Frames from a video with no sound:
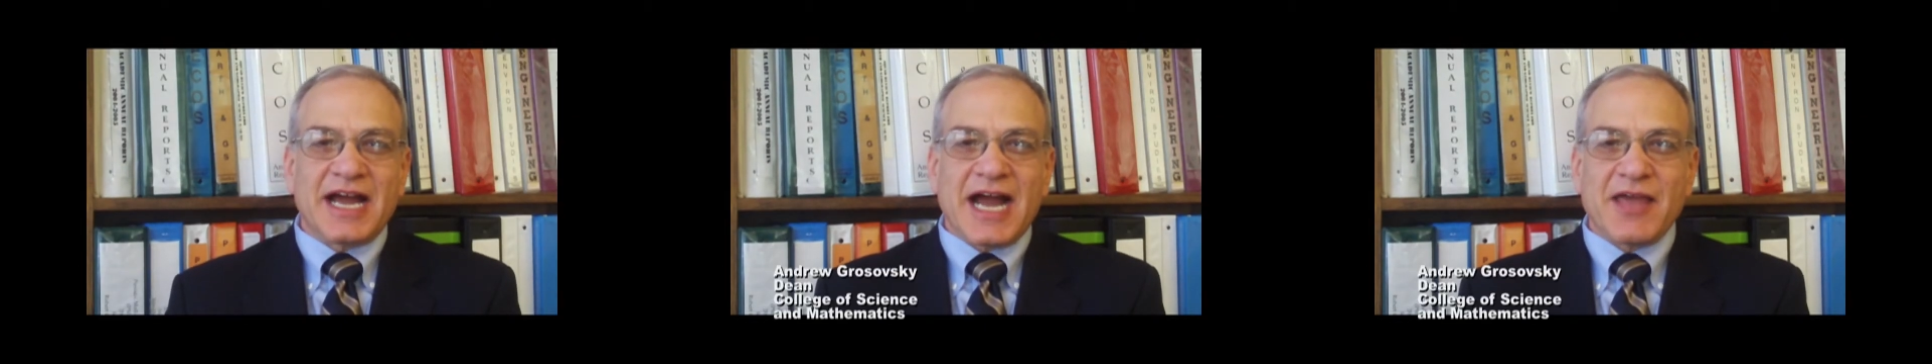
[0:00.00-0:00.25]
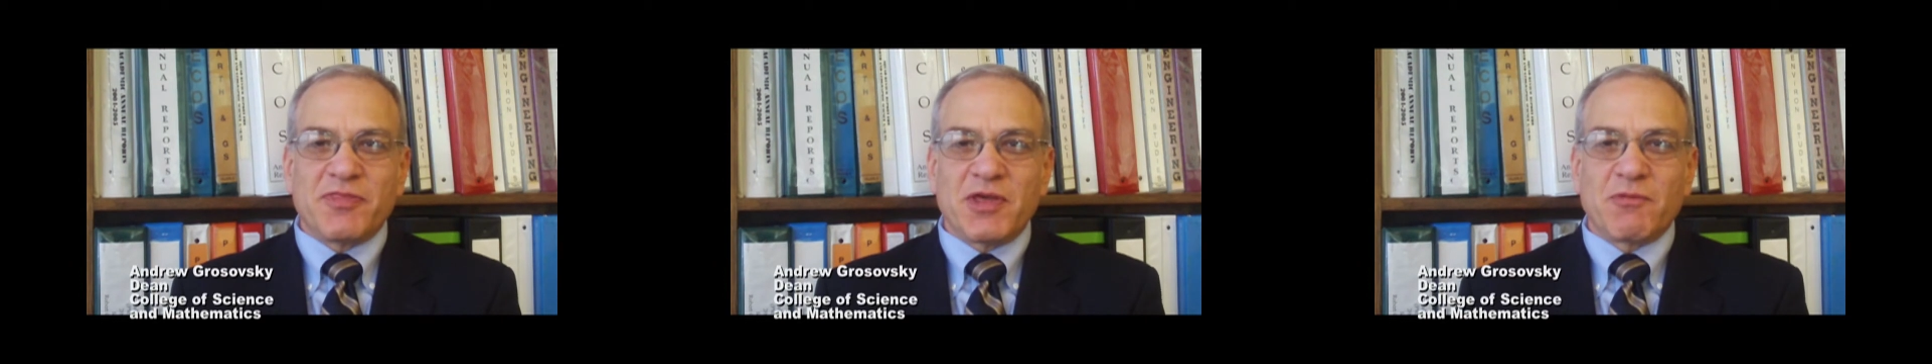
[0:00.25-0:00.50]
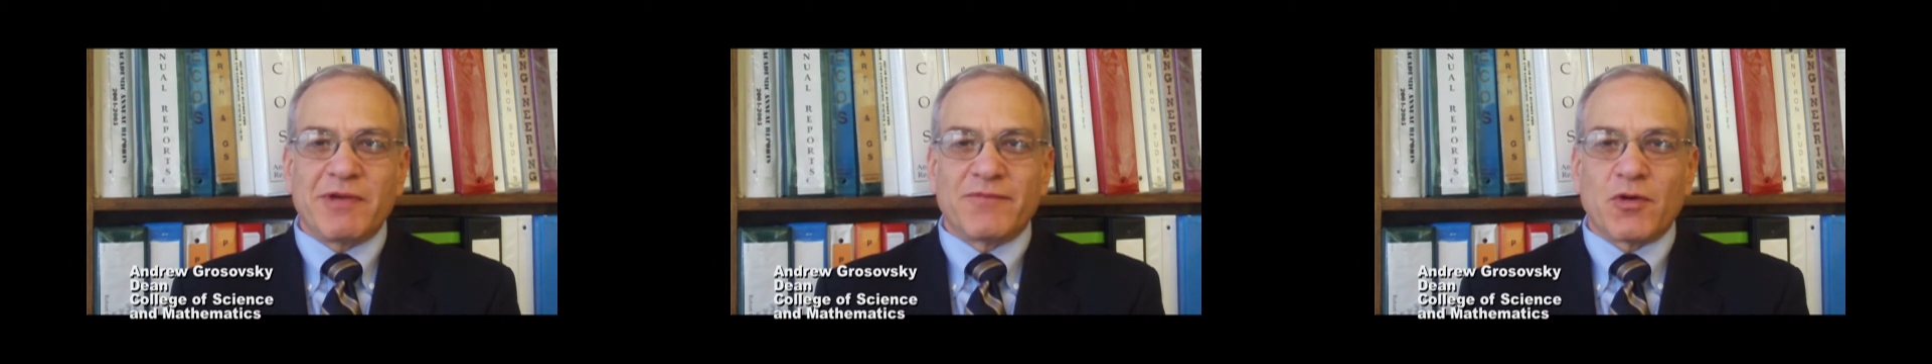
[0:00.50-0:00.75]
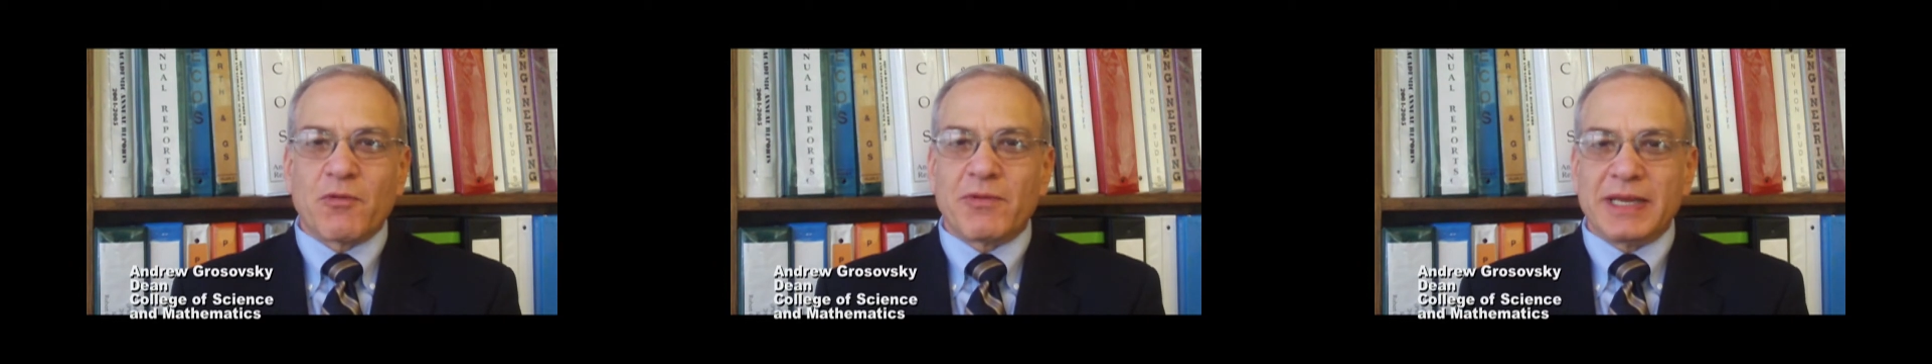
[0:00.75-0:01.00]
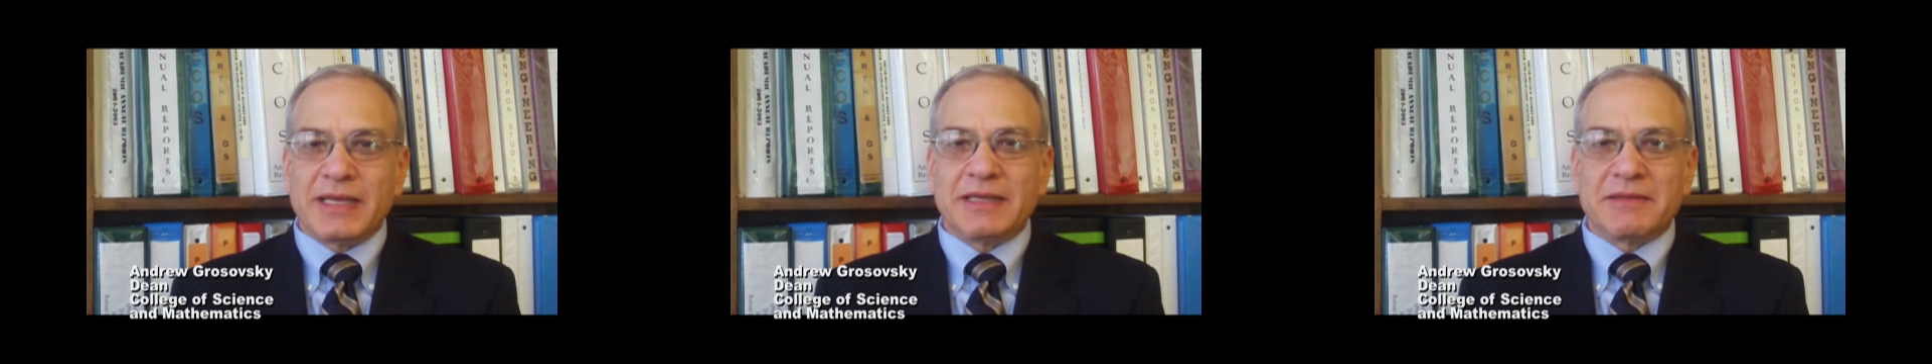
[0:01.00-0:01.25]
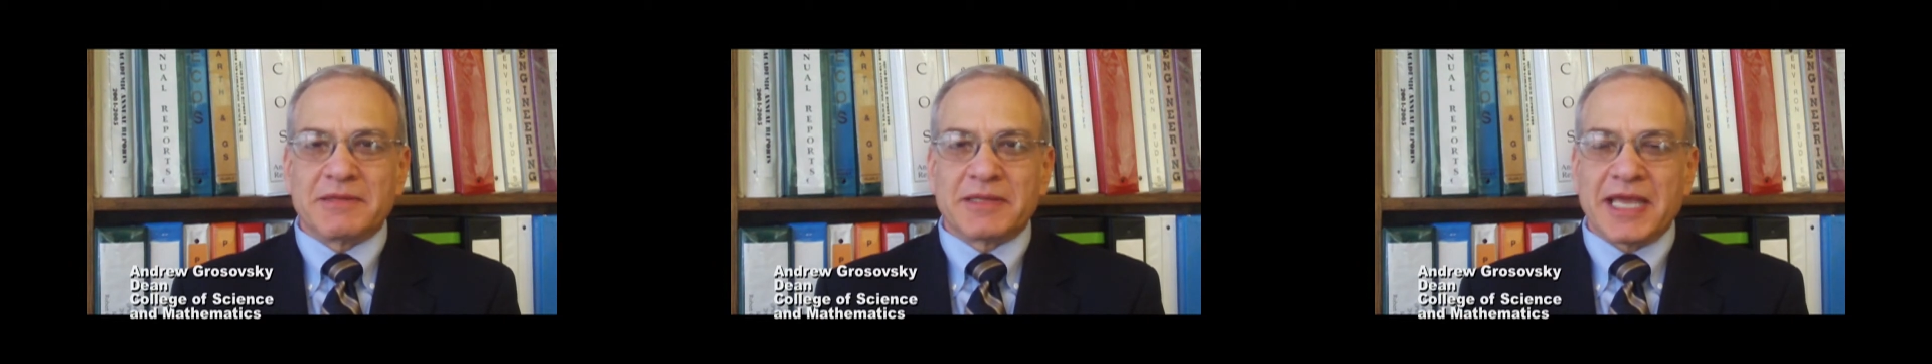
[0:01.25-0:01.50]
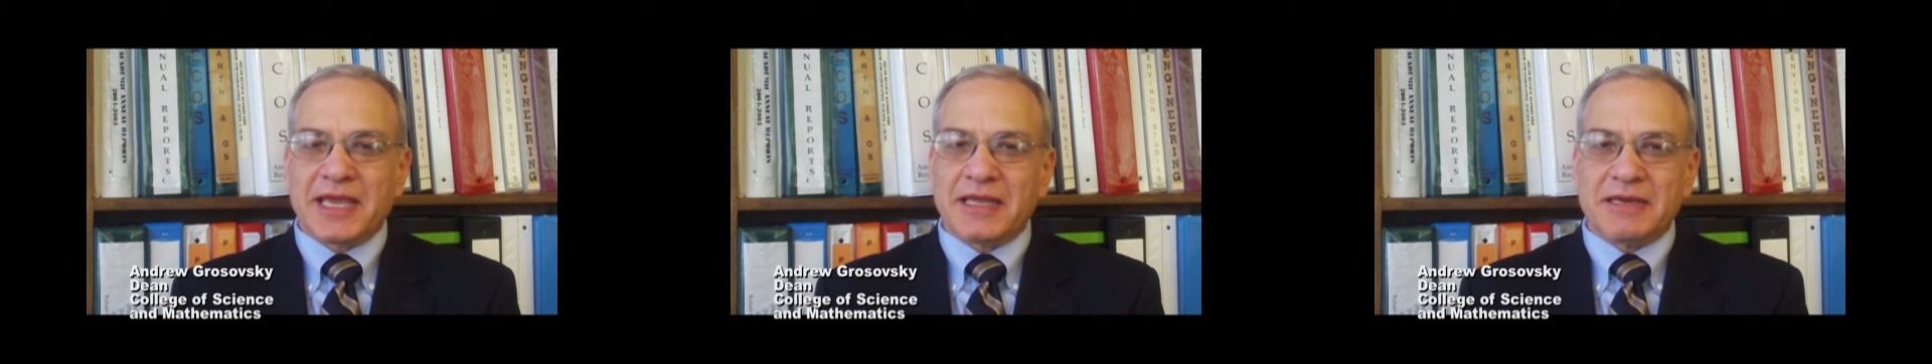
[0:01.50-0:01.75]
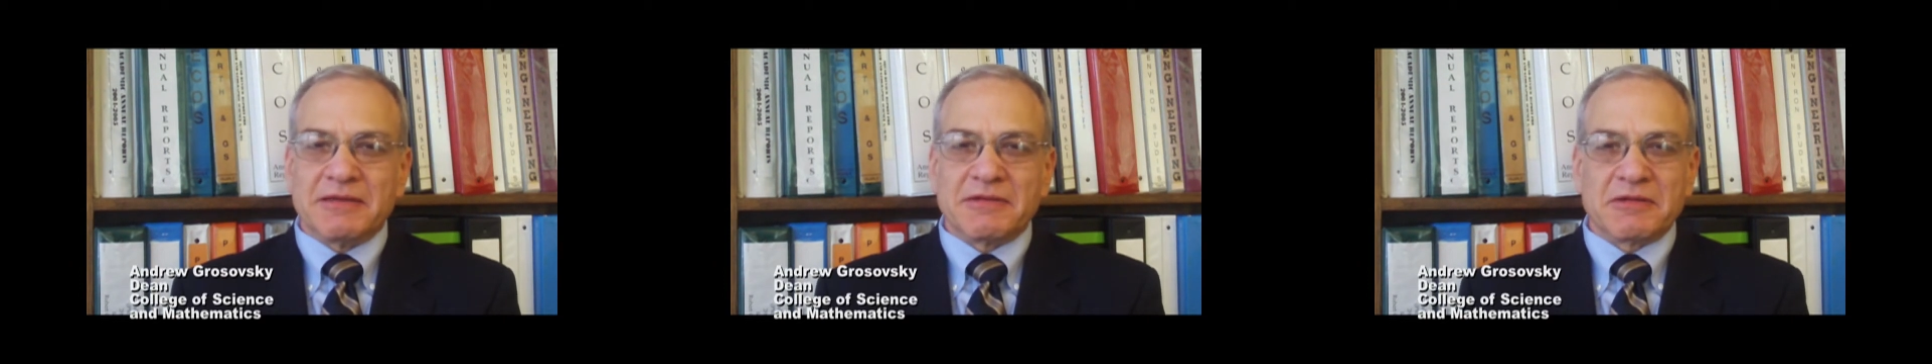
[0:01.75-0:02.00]
I think we've already
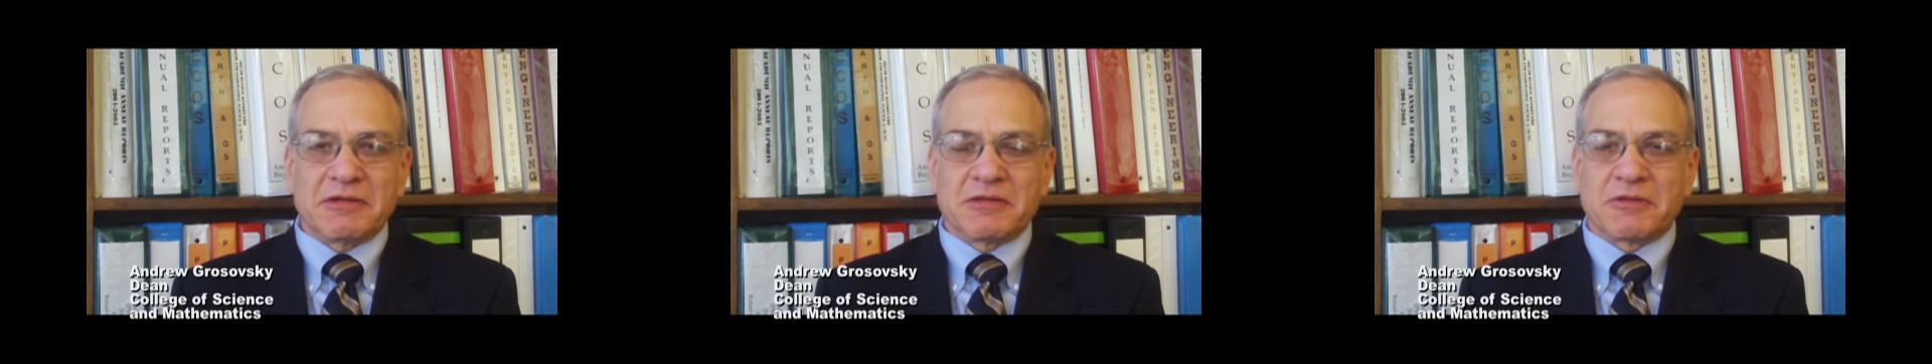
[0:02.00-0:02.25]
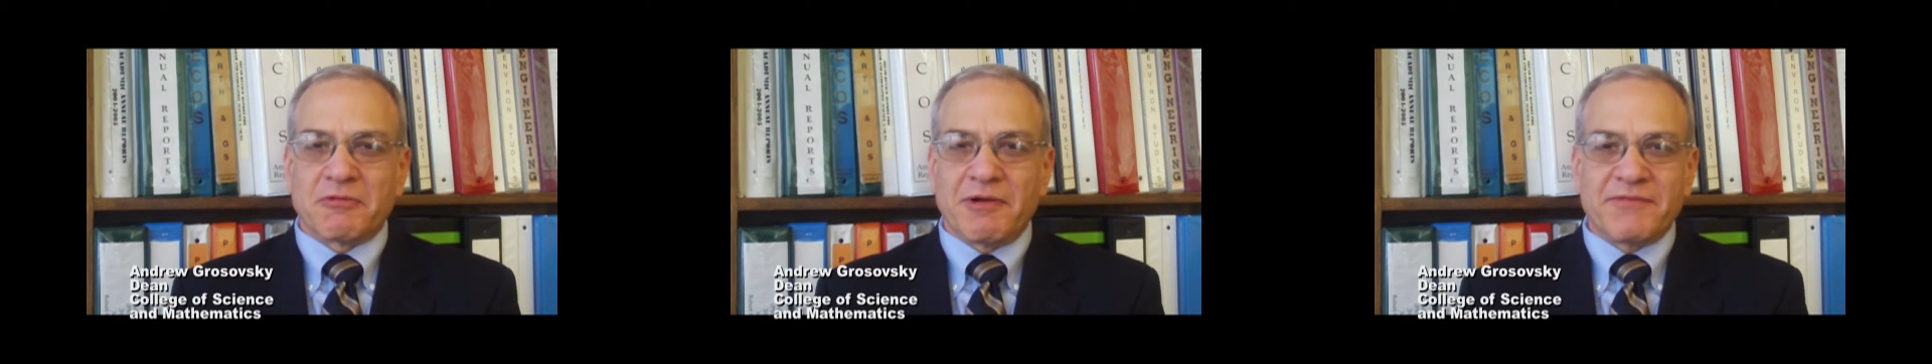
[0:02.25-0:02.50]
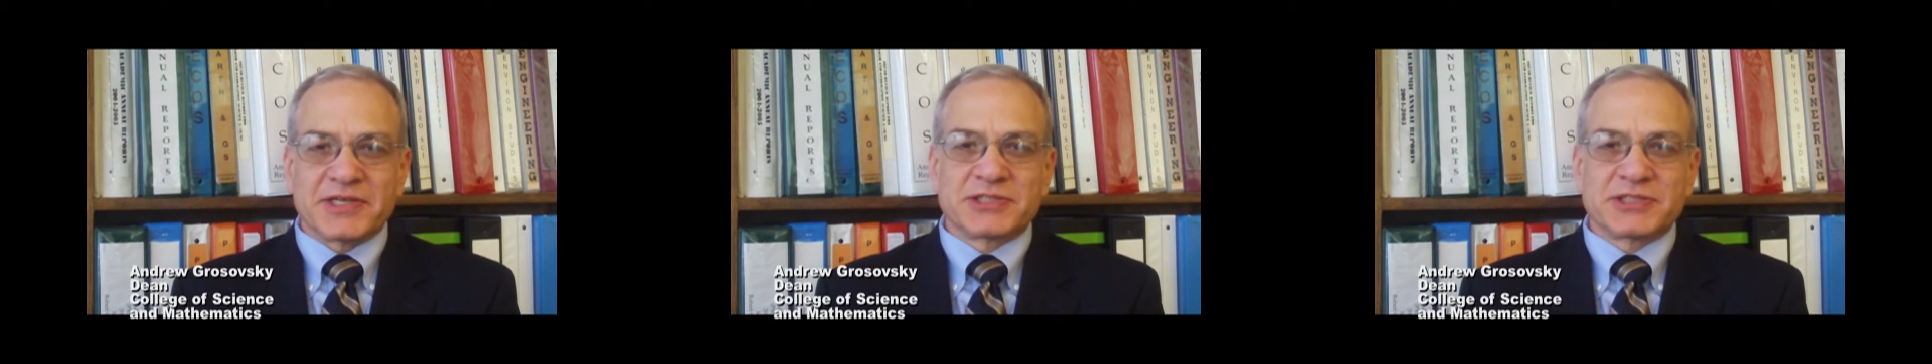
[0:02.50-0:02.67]
taken terrific